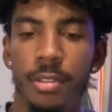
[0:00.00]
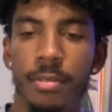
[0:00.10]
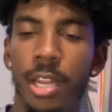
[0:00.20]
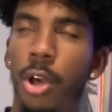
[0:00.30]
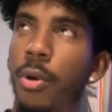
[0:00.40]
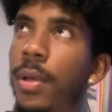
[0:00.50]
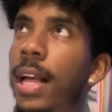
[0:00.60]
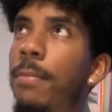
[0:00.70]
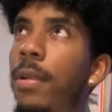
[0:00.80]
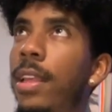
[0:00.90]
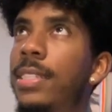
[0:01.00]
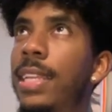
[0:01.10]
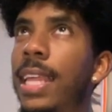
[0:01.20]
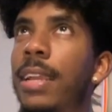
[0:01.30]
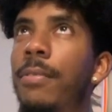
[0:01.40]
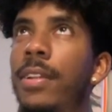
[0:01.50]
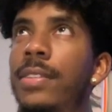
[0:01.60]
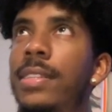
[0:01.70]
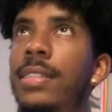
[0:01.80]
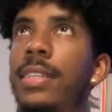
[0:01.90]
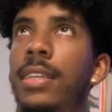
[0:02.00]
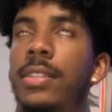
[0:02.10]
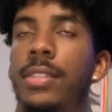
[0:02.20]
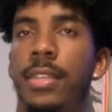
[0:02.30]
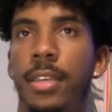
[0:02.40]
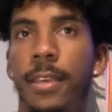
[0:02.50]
No, I'd probably say like around 6.